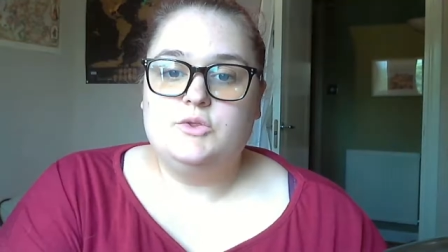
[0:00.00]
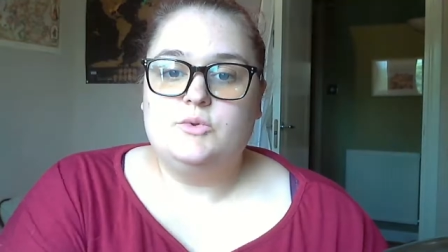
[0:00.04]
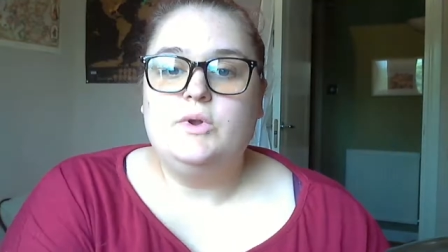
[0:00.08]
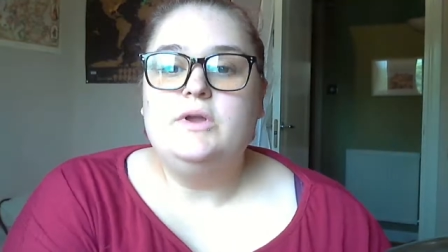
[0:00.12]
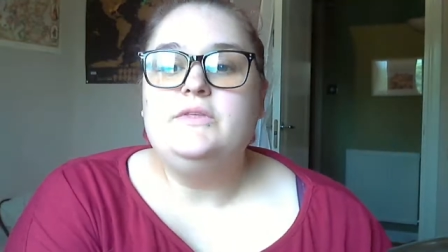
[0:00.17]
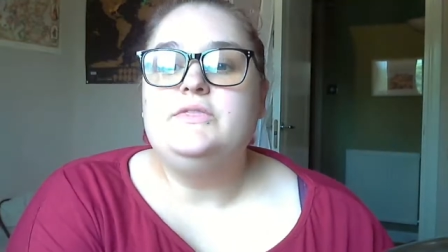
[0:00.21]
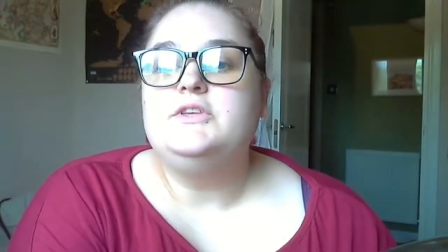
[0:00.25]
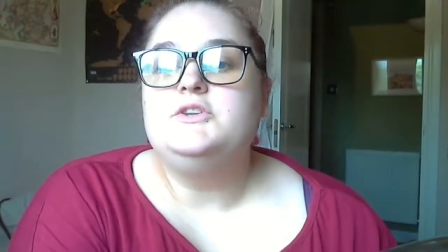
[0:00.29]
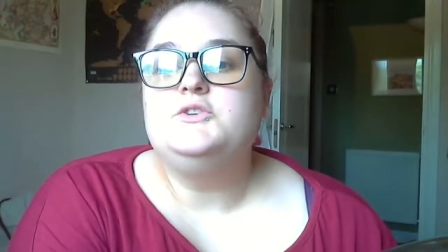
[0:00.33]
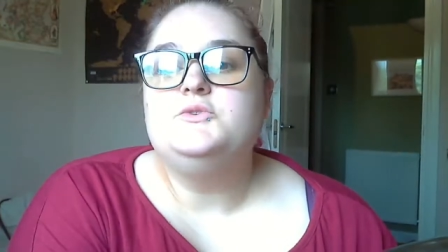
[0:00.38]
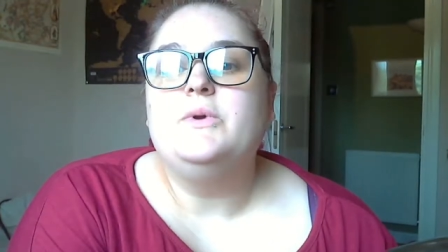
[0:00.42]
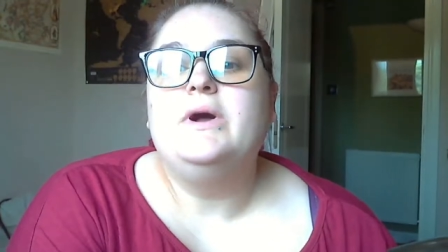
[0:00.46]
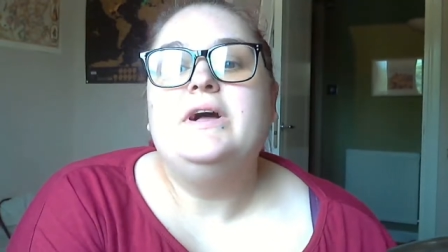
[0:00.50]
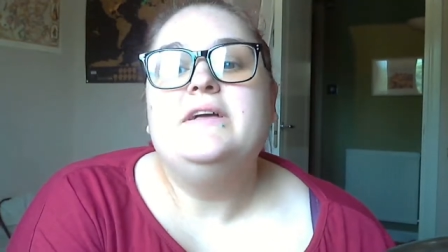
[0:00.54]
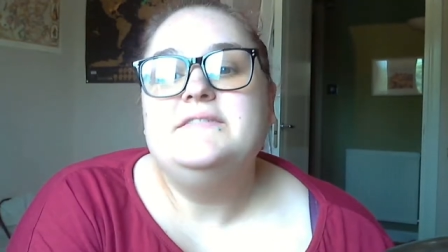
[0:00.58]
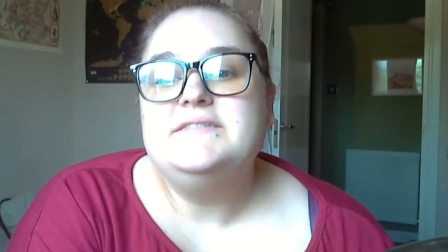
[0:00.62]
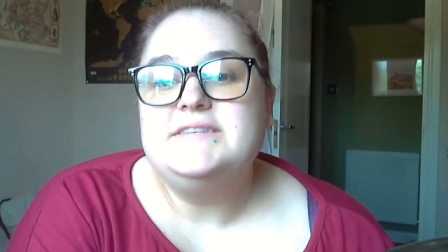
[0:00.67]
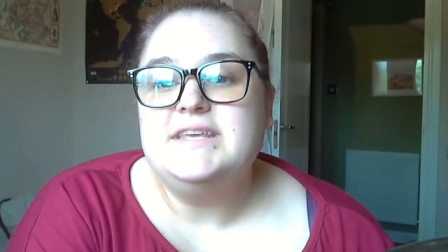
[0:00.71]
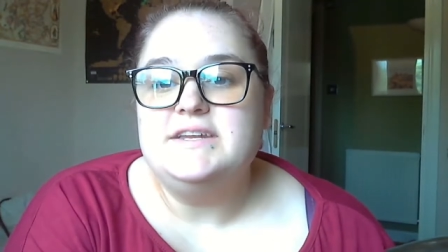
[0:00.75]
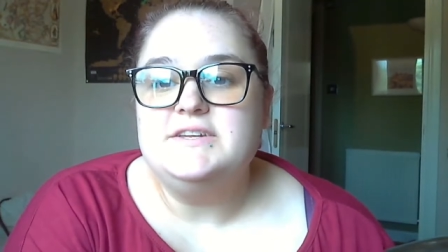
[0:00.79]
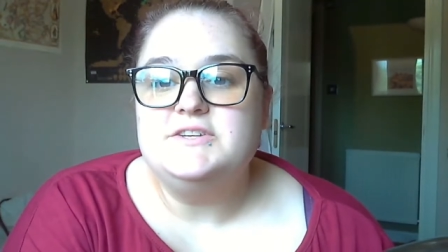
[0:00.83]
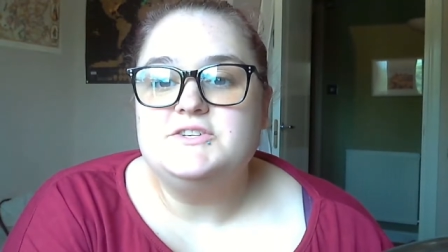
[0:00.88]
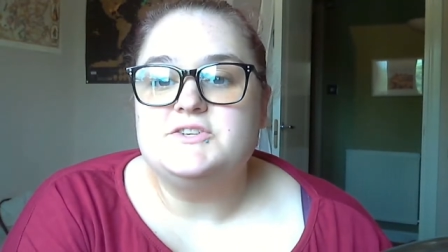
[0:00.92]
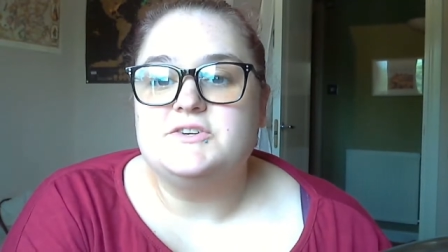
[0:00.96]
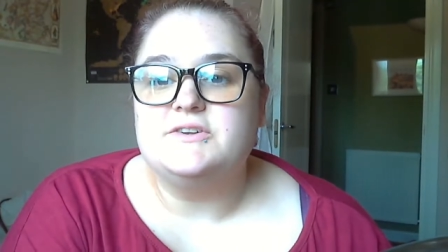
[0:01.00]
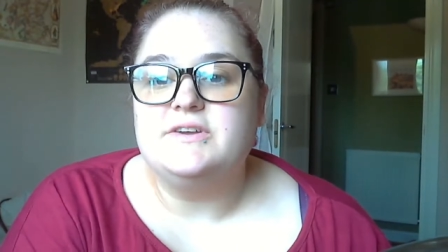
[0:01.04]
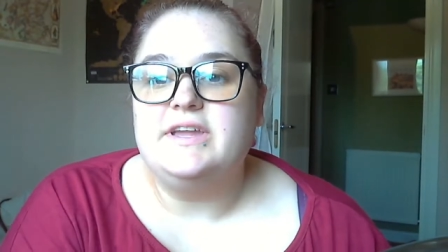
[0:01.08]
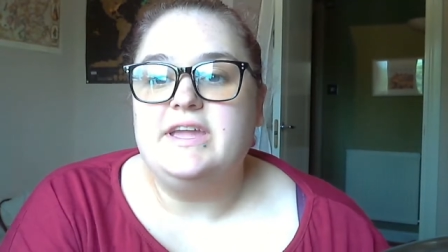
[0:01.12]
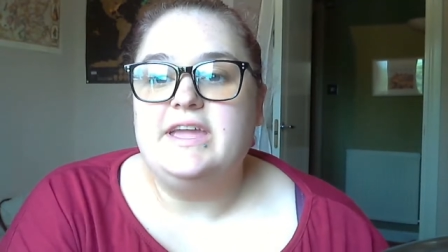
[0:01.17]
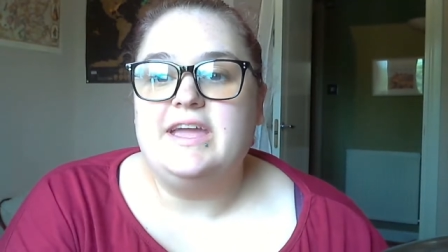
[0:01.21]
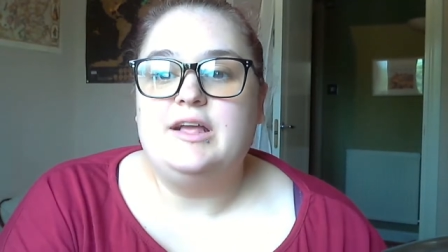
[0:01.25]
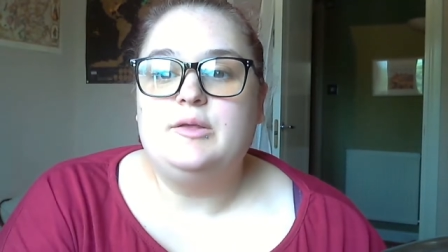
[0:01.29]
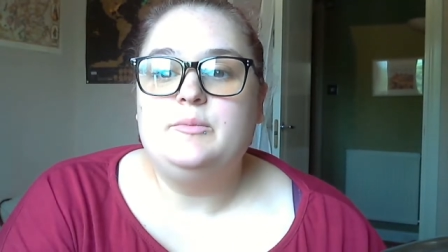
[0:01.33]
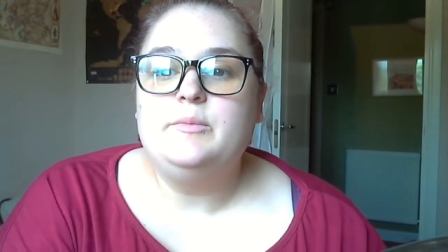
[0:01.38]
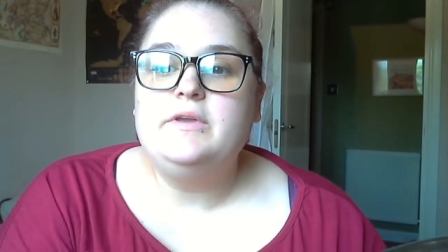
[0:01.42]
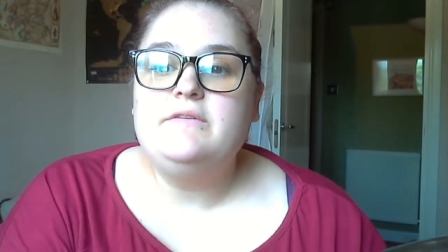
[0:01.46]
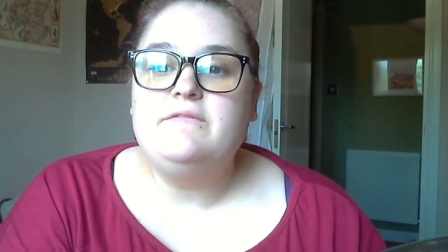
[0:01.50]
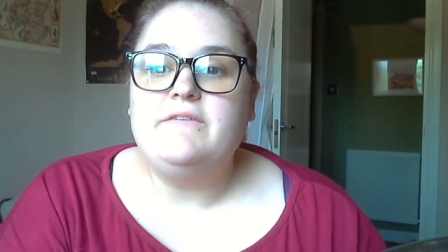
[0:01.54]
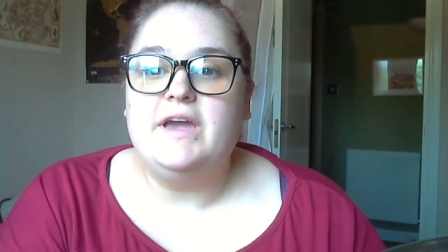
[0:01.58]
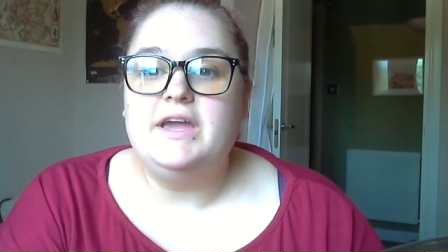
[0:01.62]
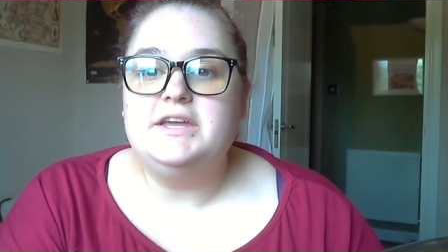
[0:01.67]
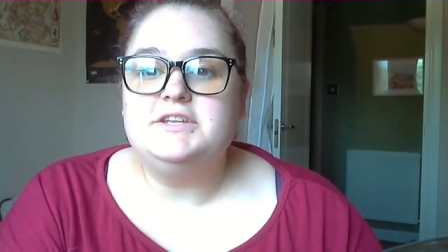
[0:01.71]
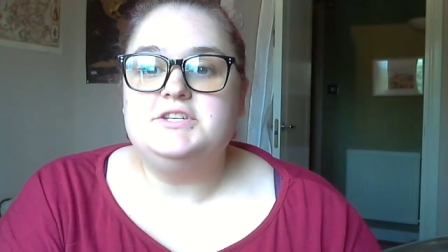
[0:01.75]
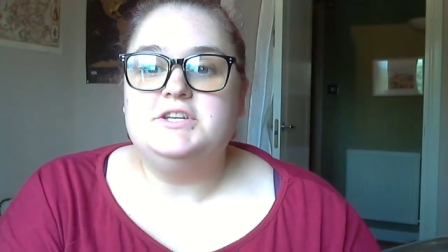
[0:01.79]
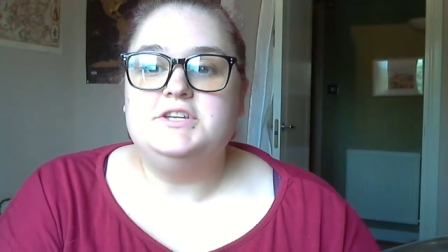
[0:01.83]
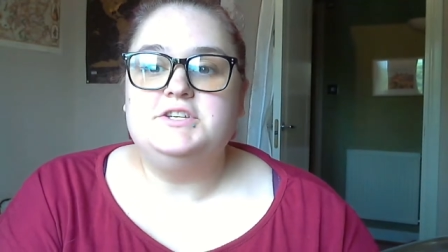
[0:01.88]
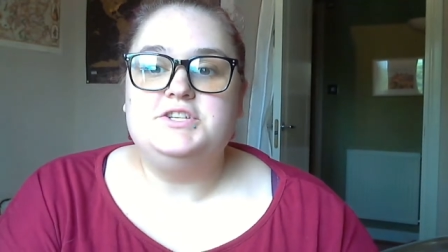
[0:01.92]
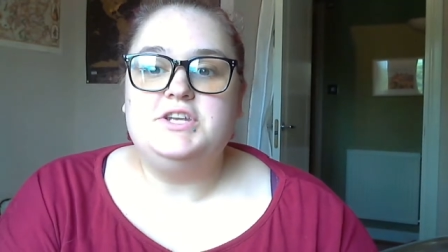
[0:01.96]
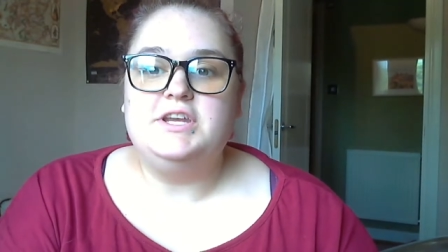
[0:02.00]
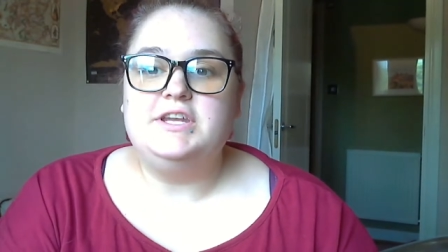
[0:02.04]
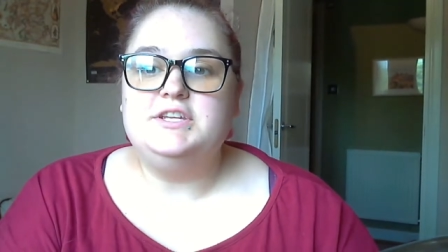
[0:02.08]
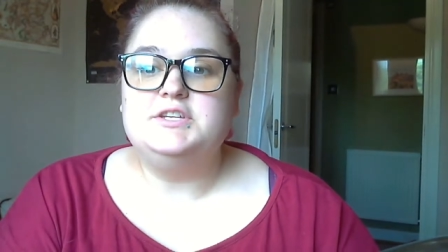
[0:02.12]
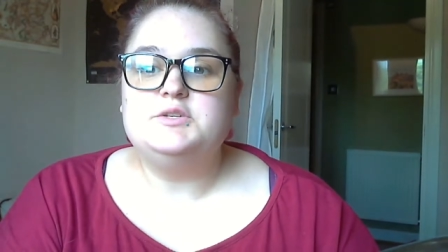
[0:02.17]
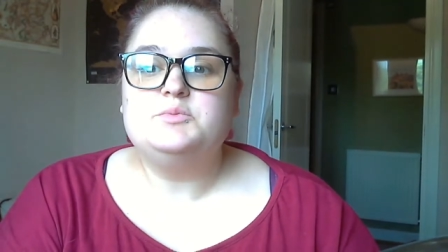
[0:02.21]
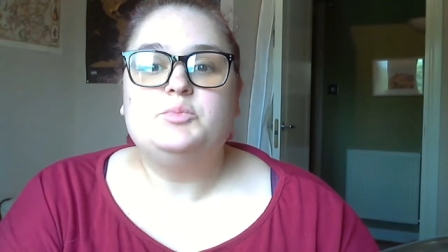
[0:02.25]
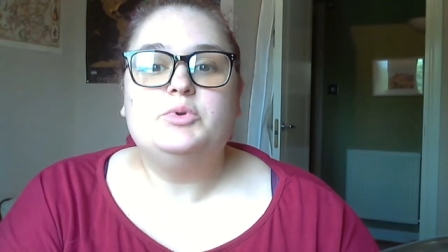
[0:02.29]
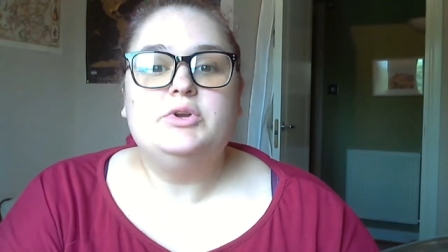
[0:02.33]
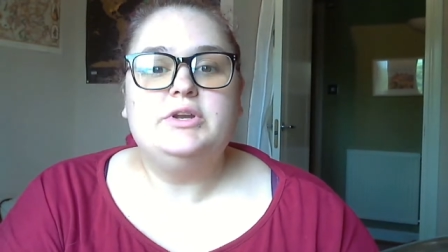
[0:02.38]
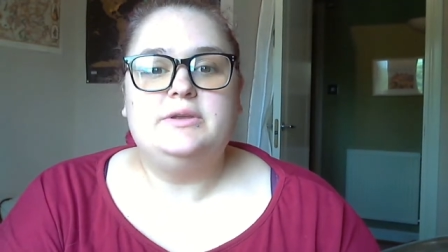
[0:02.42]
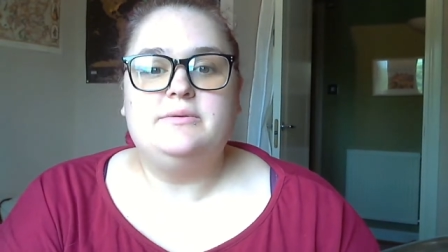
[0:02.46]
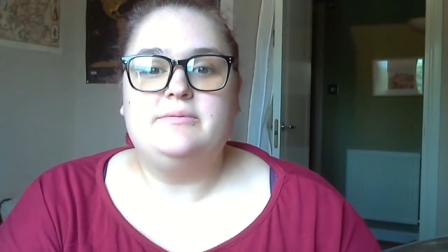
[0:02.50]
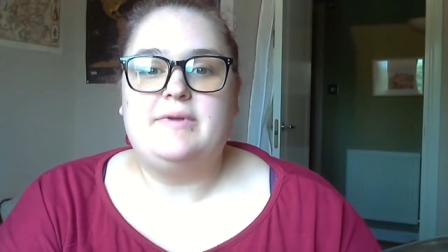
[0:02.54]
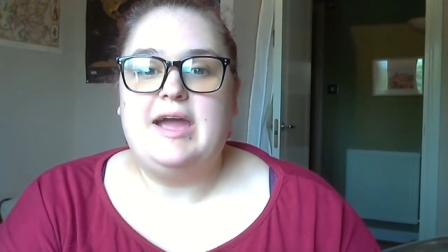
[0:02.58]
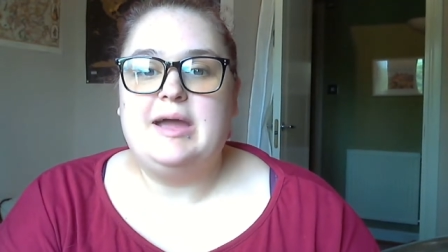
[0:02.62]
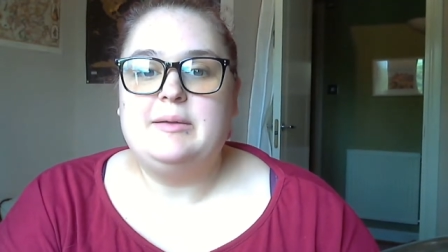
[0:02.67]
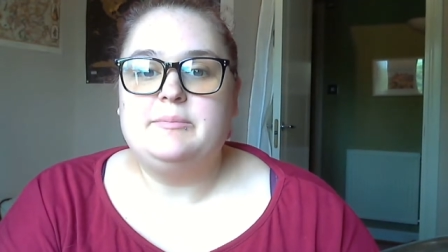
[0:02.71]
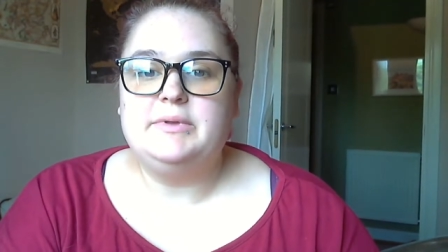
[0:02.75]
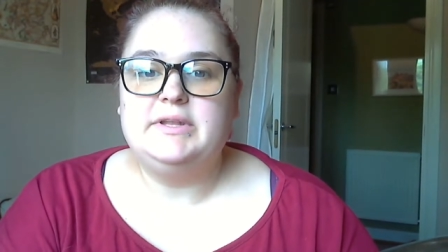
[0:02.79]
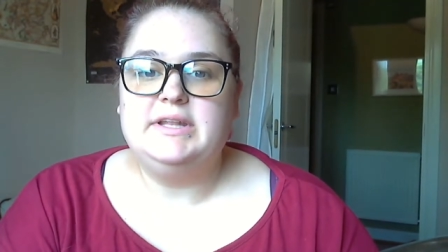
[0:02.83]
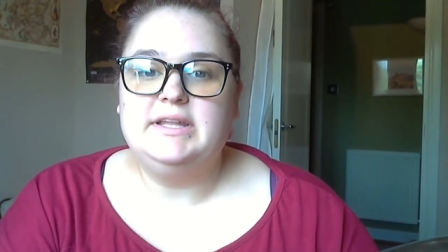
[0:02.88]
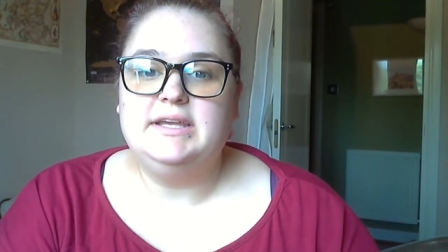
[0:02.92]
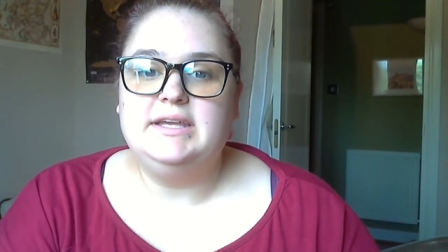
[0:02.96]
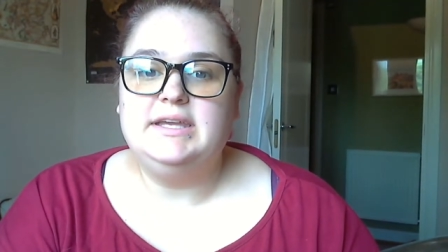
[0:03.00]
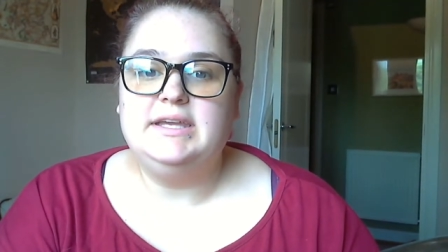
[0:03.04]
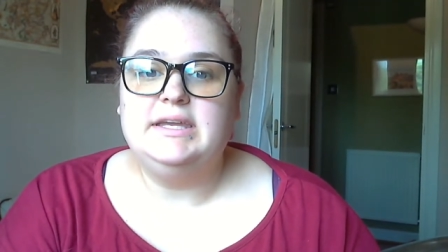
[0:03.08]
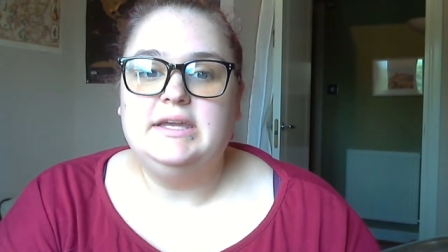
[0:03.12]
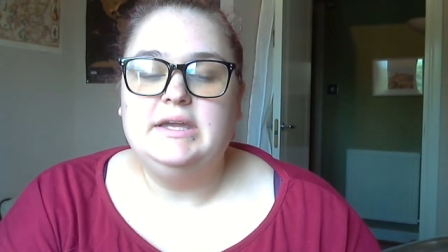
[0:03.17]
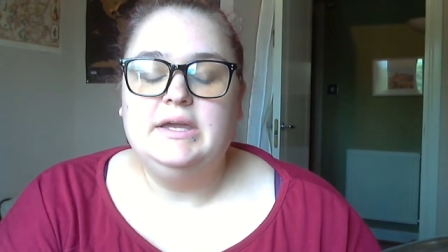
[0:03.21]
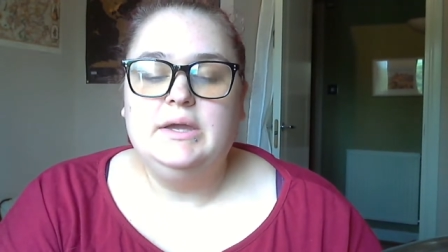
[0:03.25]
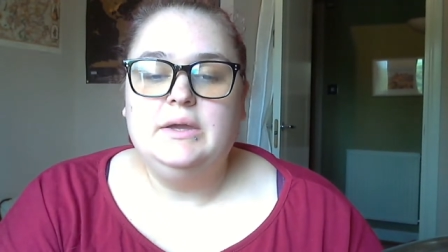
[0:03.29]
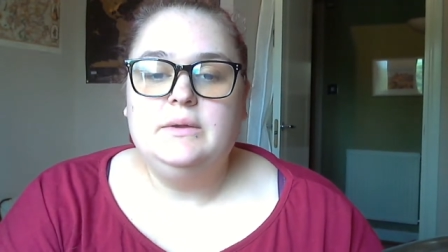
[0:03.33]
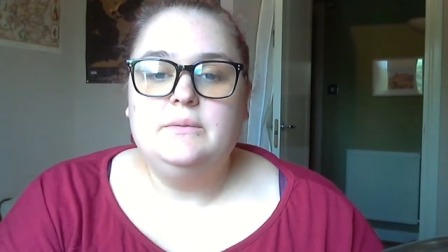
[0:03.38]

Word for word: Throughout the 12th century, helmet fashion changed pretty rapidly,